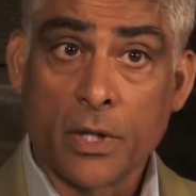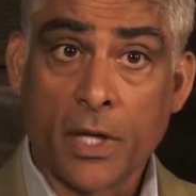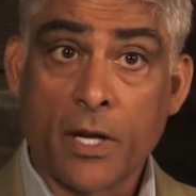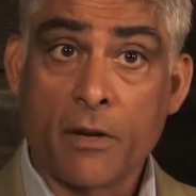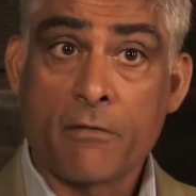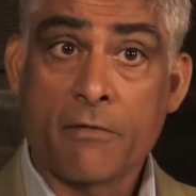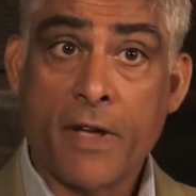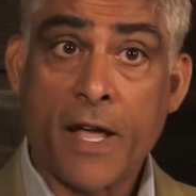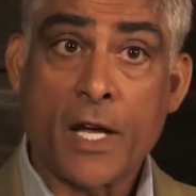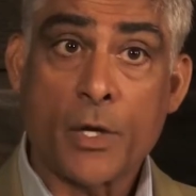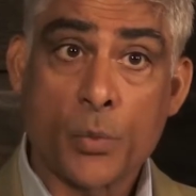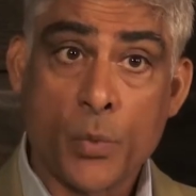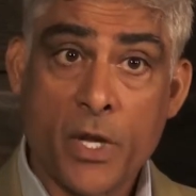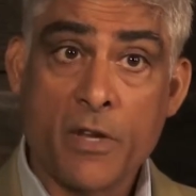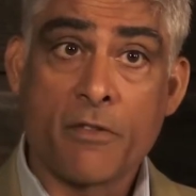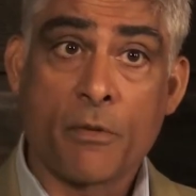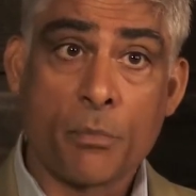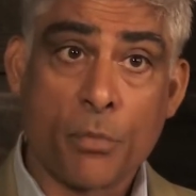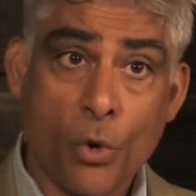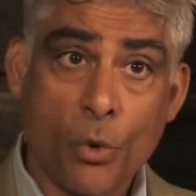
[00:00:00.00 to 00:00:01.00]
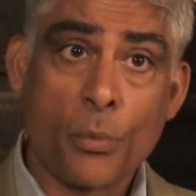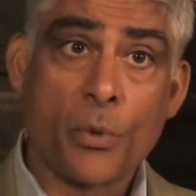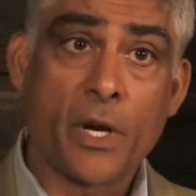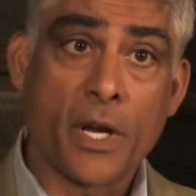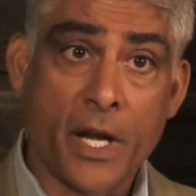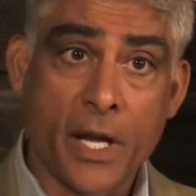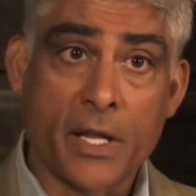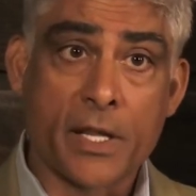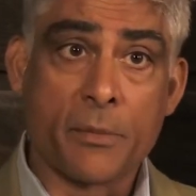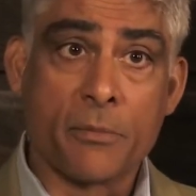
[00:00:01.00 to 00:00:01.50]
And in fact, we've
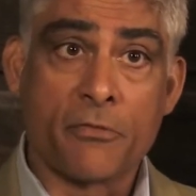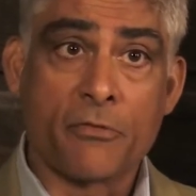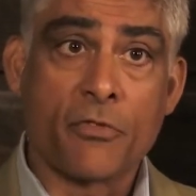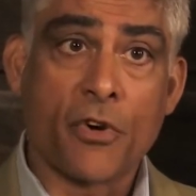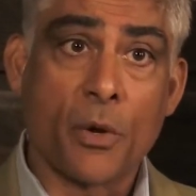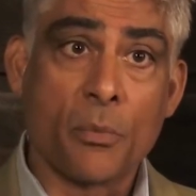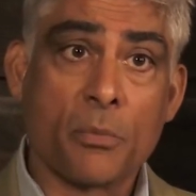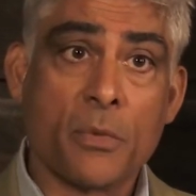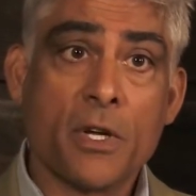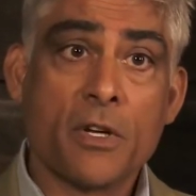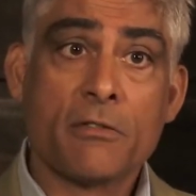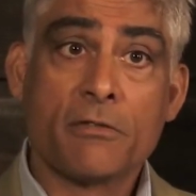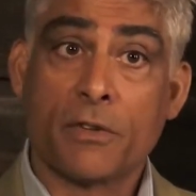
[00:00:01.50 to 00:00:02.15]
appropriated them from